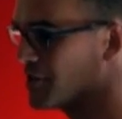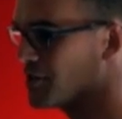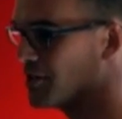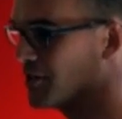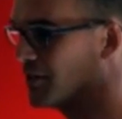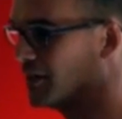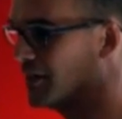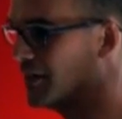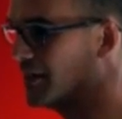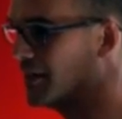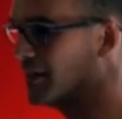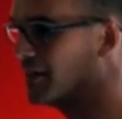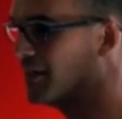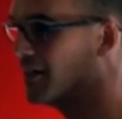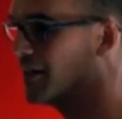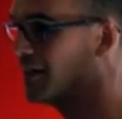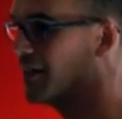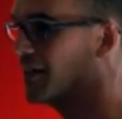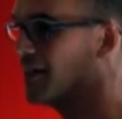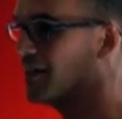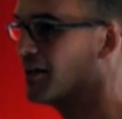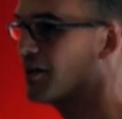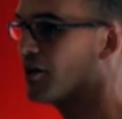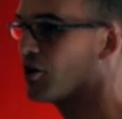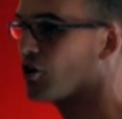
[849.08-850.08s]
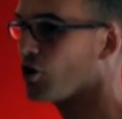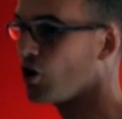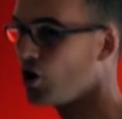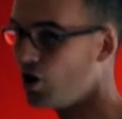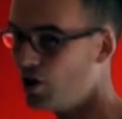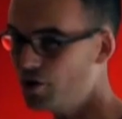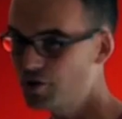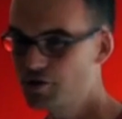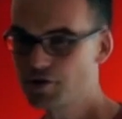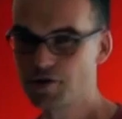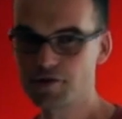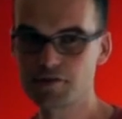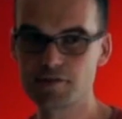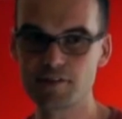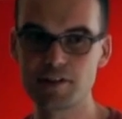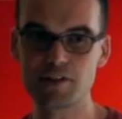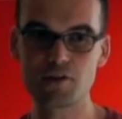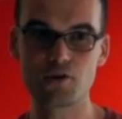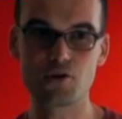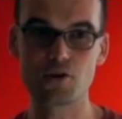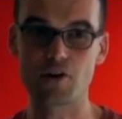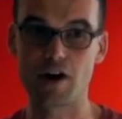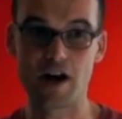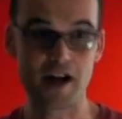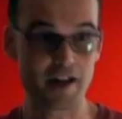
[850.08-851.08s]
actually consciously
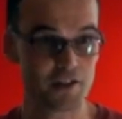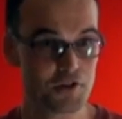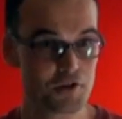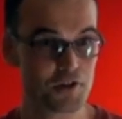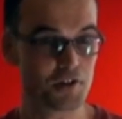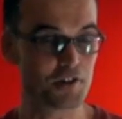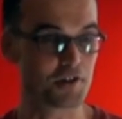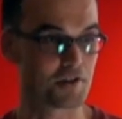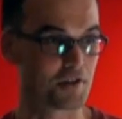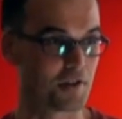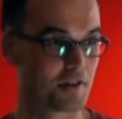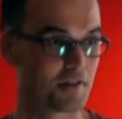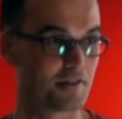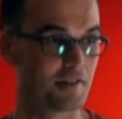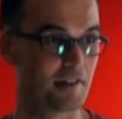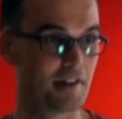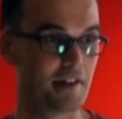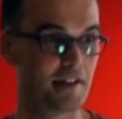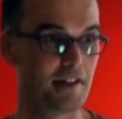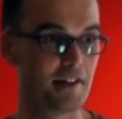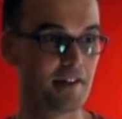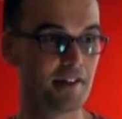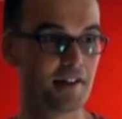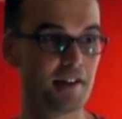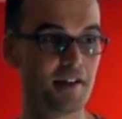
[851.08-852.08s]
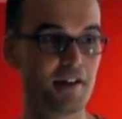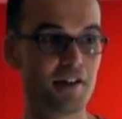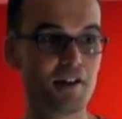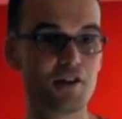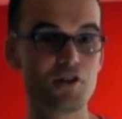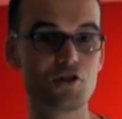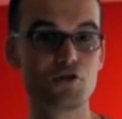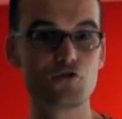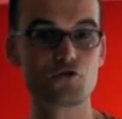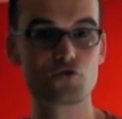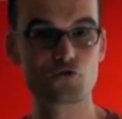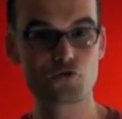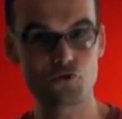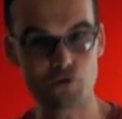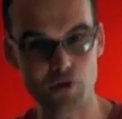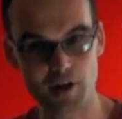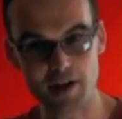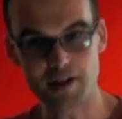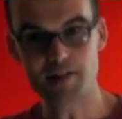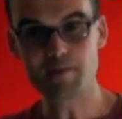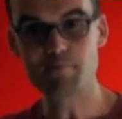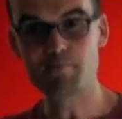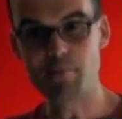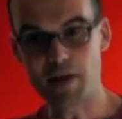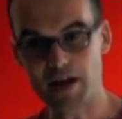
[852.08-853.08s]
or unconsciously
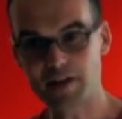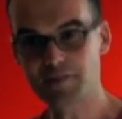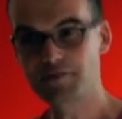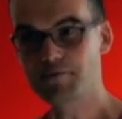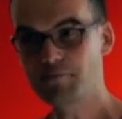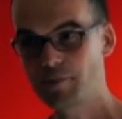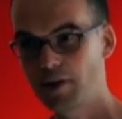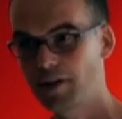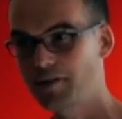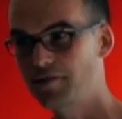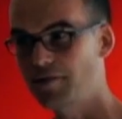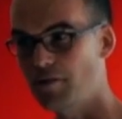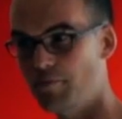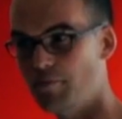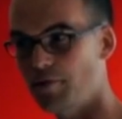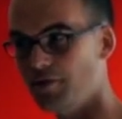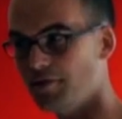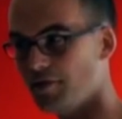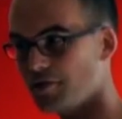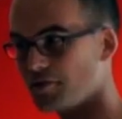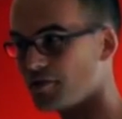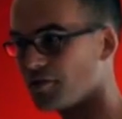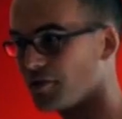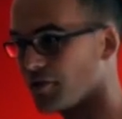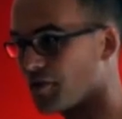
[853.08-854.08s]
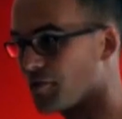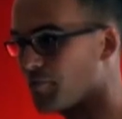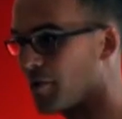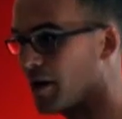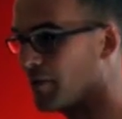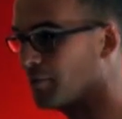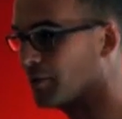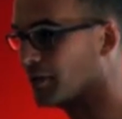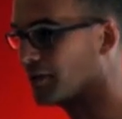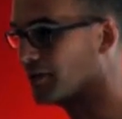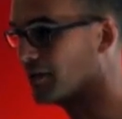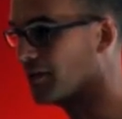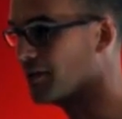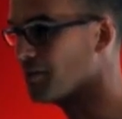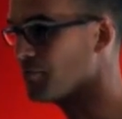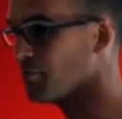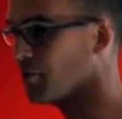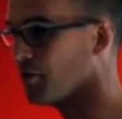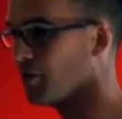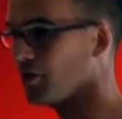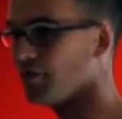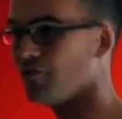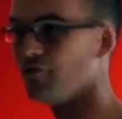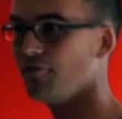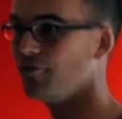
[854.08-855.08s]
try to maximize their position on the public
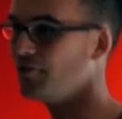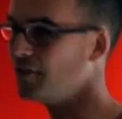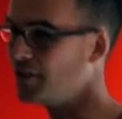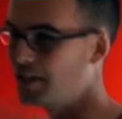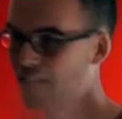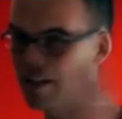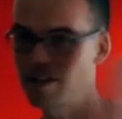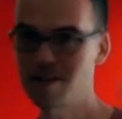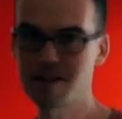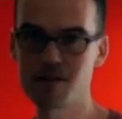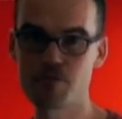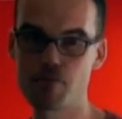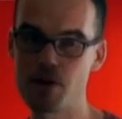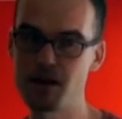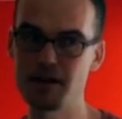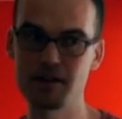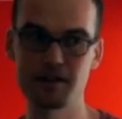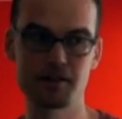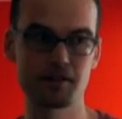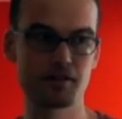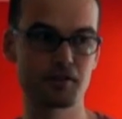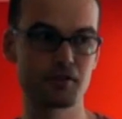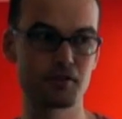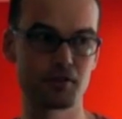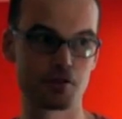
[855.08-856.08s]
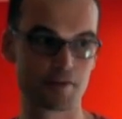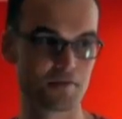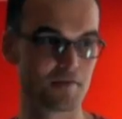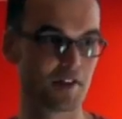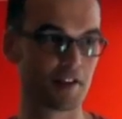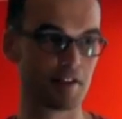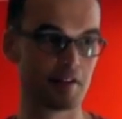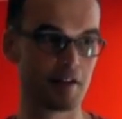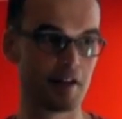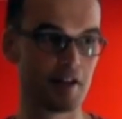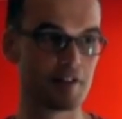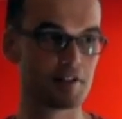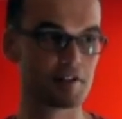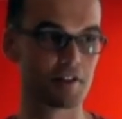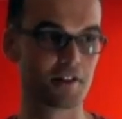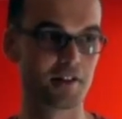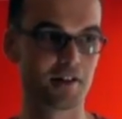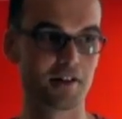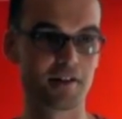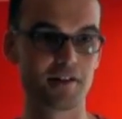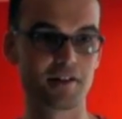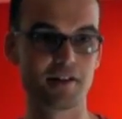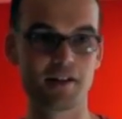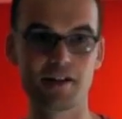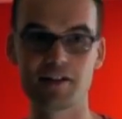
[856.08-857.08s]
leaderboard, forgetting about cross-validation
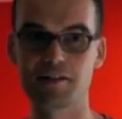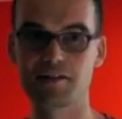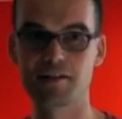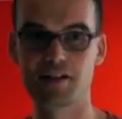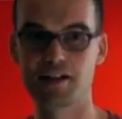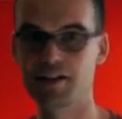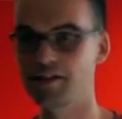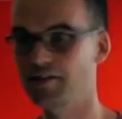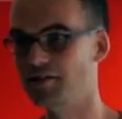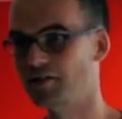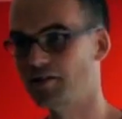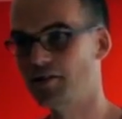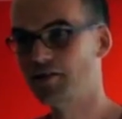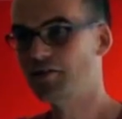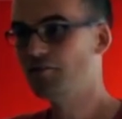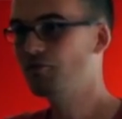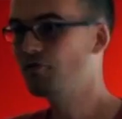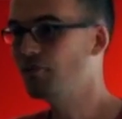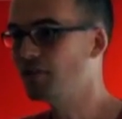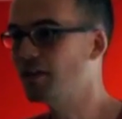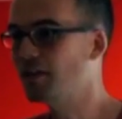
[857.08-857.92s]
and, and, and